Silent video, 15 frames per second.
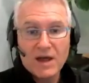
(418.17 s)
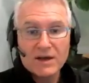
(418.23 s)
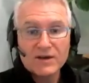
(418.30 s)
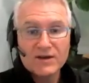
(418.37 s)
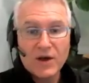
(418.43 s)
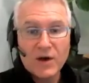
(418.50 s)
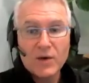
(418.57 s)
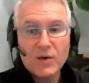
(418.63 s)

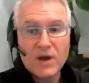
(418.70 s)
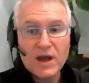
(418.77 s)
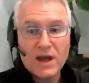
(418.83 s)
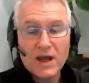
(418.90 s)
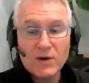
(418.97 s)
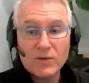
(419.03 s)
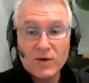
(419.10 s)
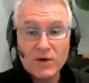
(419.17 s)
so
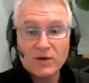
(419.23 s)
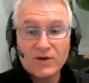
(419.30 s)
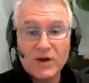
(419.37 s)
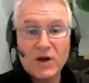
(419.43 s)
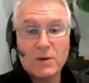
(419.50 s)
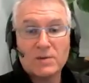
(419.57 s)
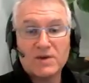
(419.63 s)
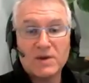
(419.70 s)
in real
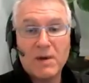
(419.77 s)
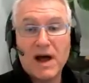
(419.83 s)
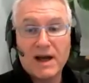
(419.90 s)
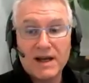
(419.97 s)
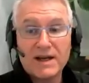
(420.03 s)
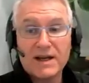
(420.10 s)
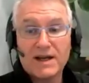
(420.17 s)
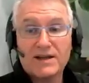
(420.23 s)
terms, the
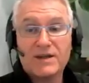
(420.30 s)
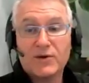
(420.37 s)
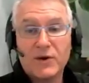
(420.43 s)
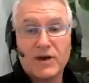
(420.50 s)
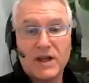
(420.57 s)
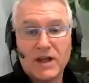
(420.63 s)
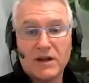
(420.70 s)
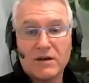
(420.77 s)
market is
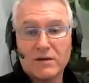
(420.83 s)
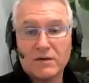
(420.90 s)
shrinking